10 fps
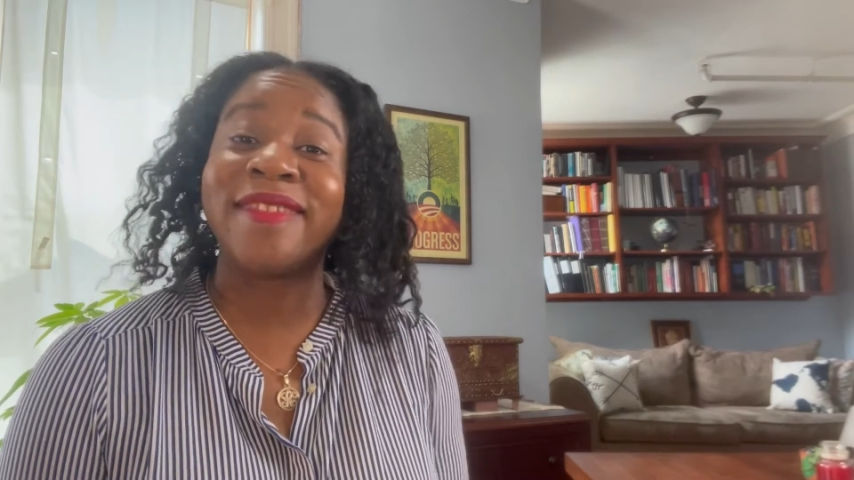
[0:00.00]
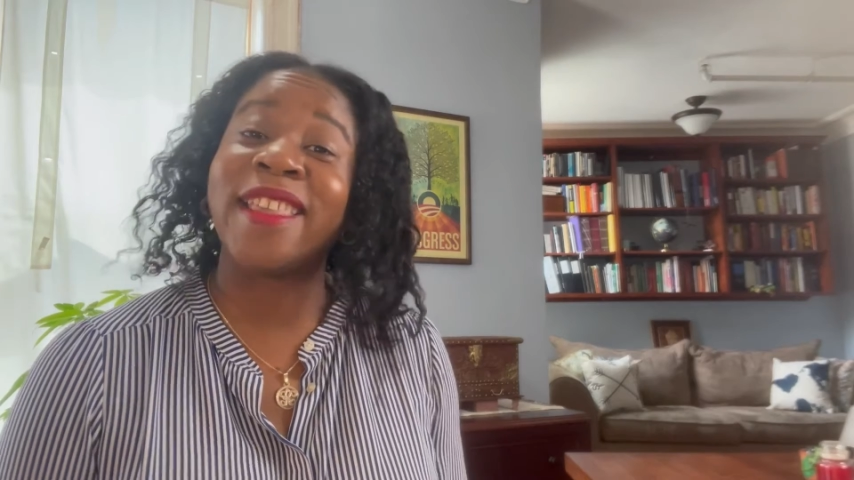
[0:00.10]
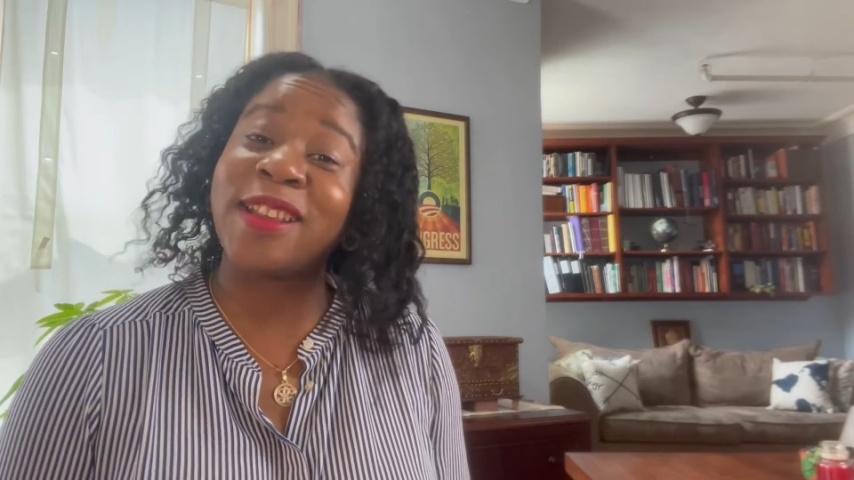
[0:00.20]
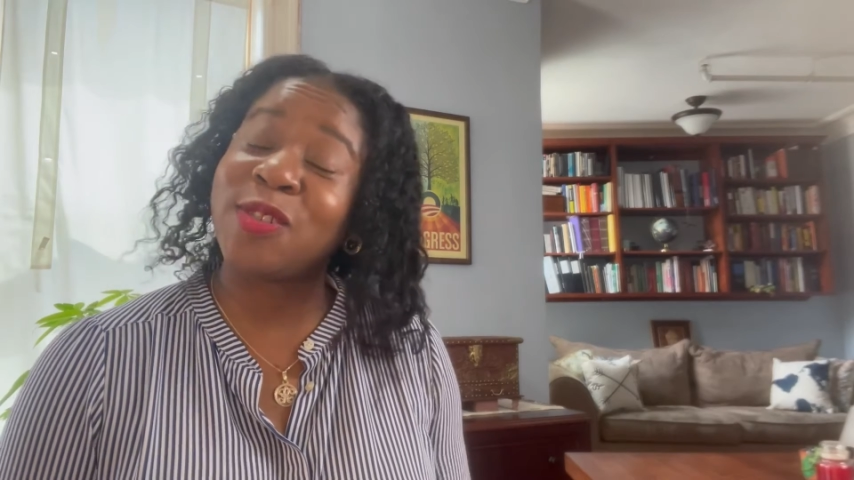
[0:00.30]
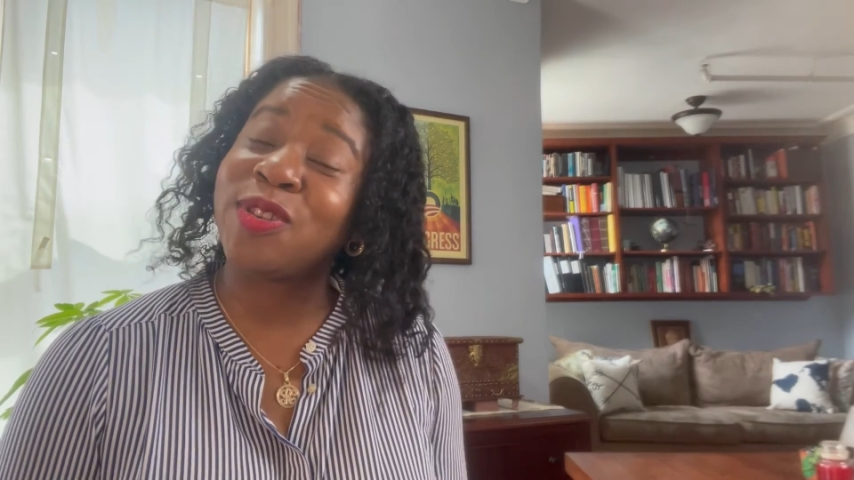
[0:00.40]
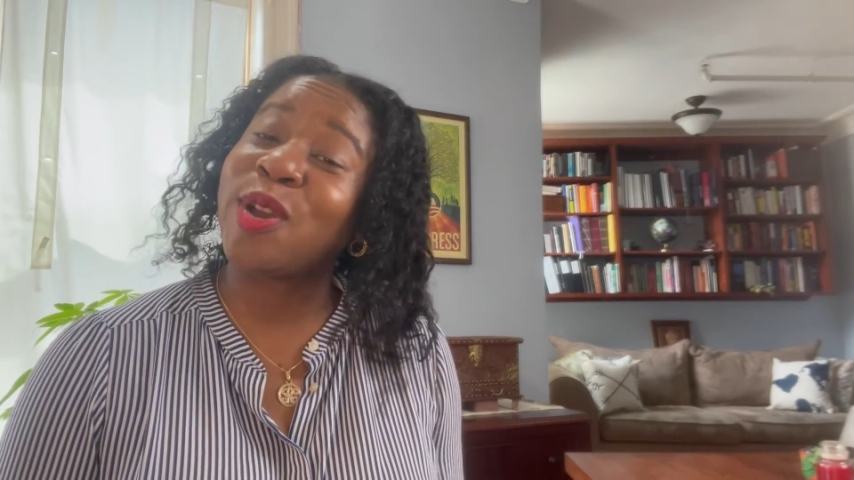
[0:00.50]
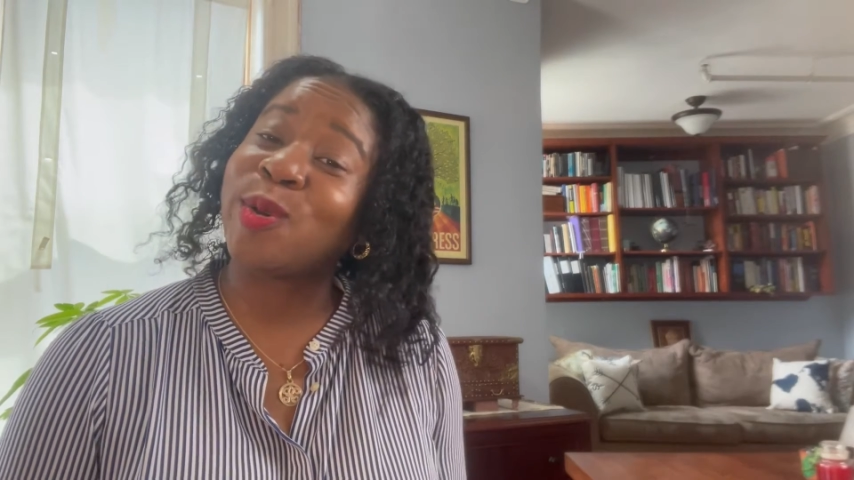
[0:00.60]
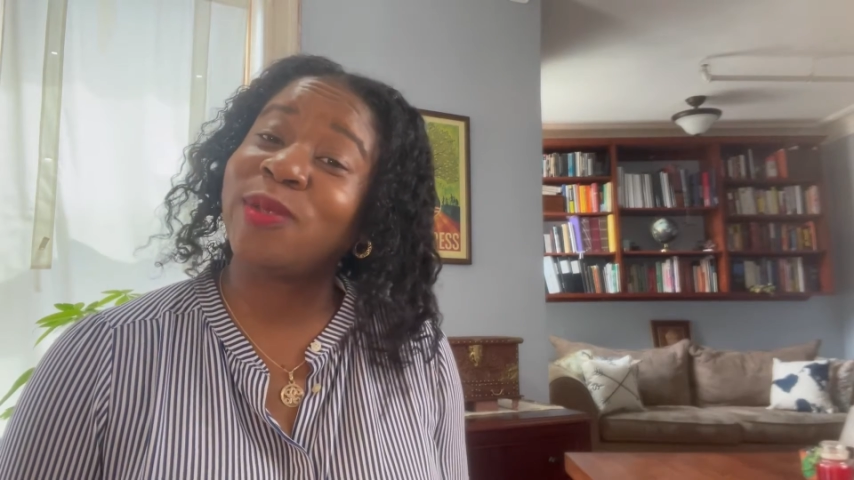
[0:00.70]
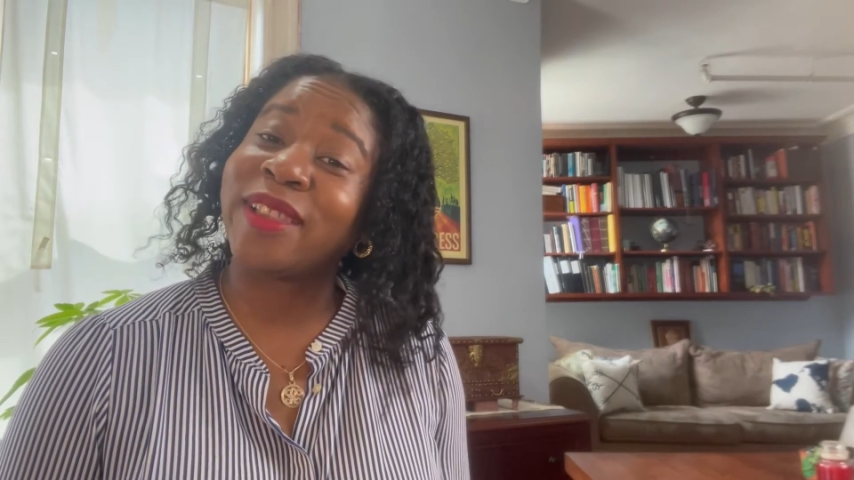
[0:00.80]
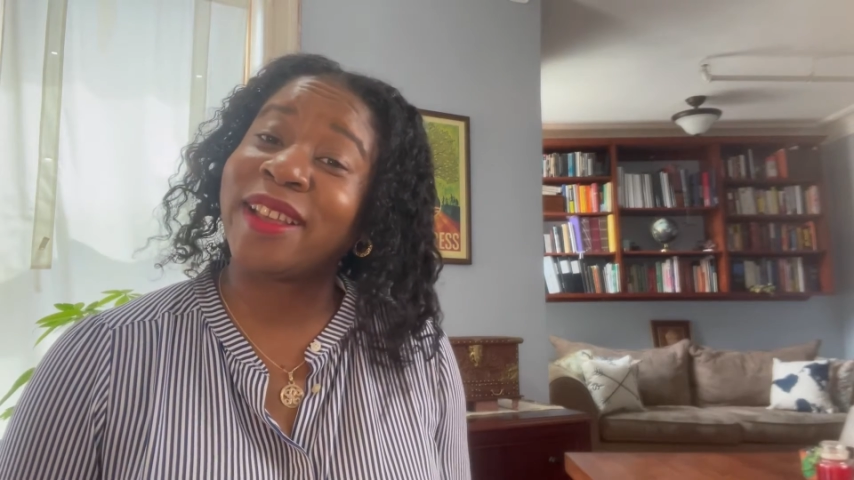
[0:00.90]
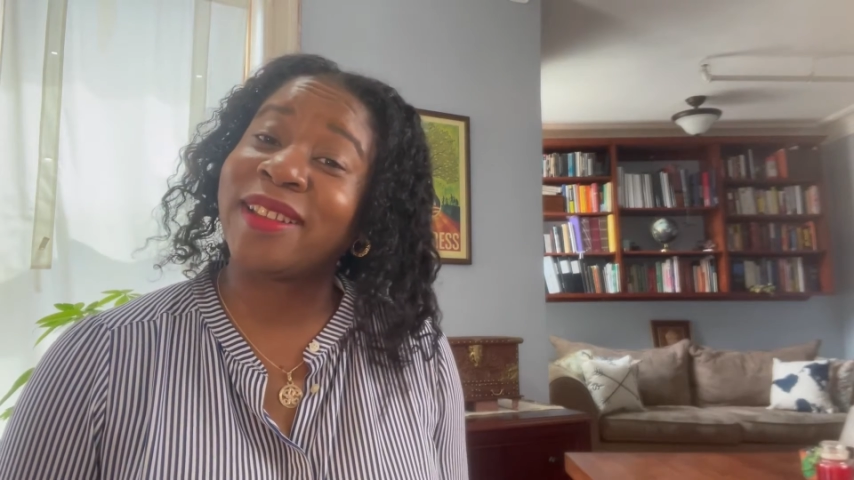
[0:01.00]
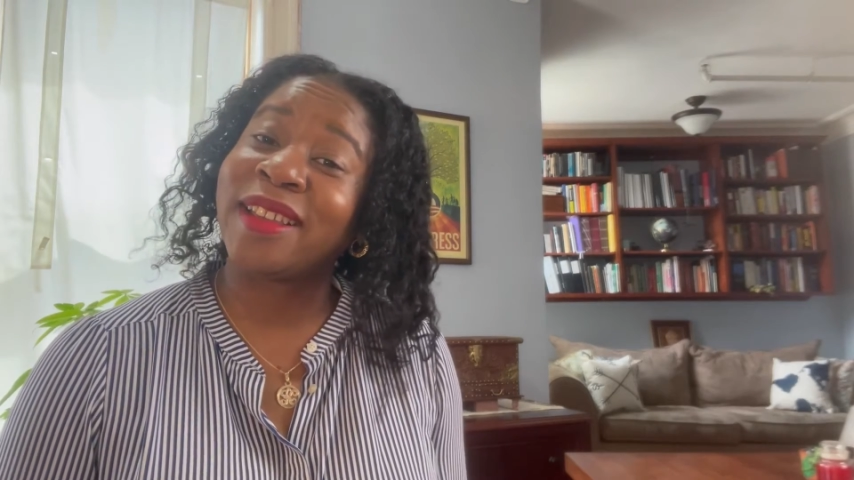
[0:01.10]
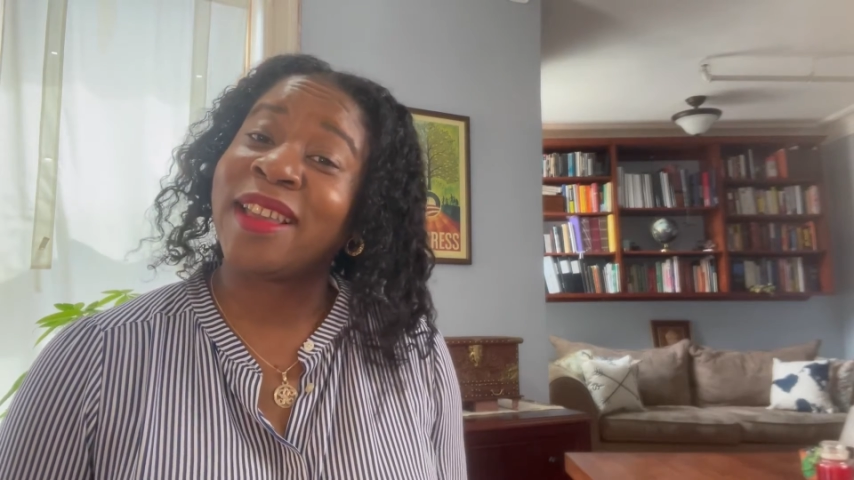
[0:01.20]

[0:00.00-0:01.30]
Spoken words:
then you know that